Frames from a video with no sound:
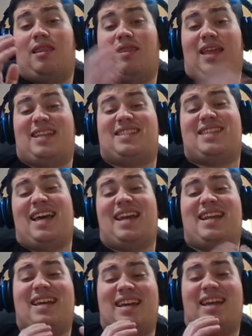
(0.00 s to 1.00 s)
That
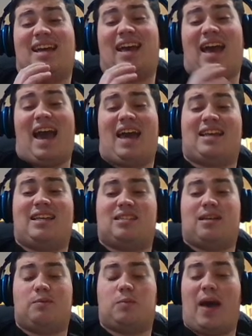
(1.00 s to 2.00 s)
said, Atticus
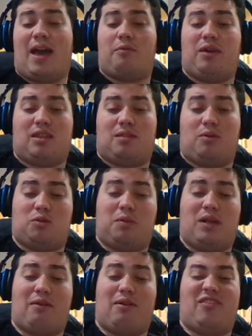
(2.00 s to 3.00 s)
comes back and we get the most
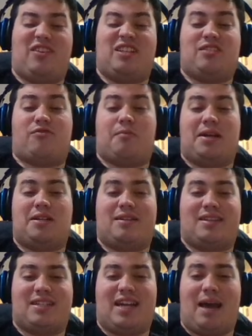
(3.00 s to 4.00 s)
plot-relevant information of
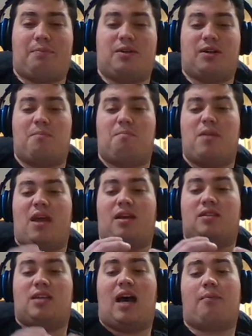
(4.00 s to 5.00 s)
the chapter.
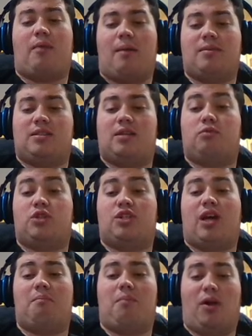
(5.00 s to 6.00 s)
Tom Robinson was
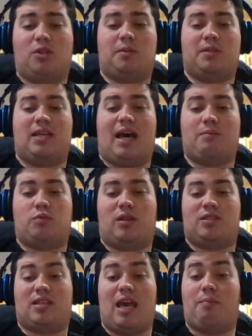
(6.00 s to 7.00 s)
shot multiple times while
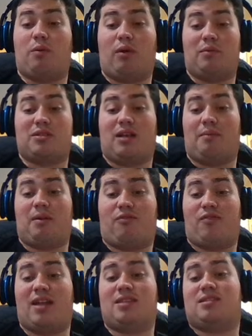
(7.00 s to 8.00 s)
escaping while he was climbing a
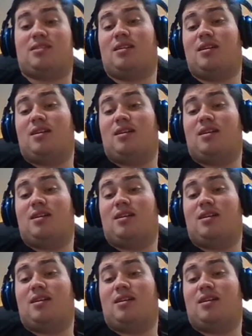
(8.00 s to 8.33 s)
fence,